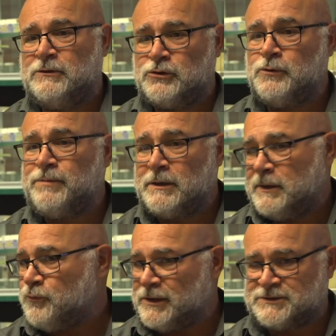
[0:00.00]
just for the
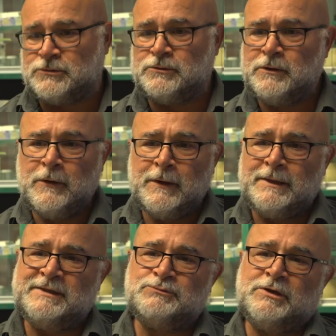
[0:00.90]
fish,
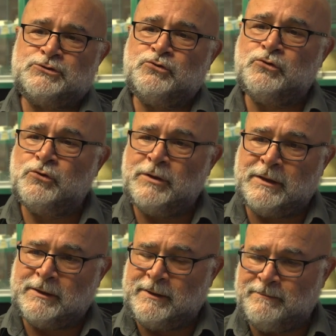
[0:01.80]
birds, semi aquatic
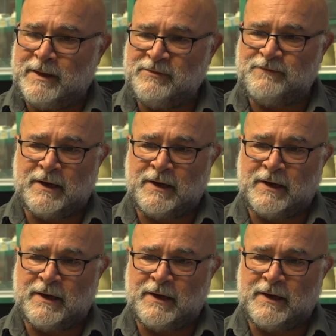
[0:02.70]
mammals,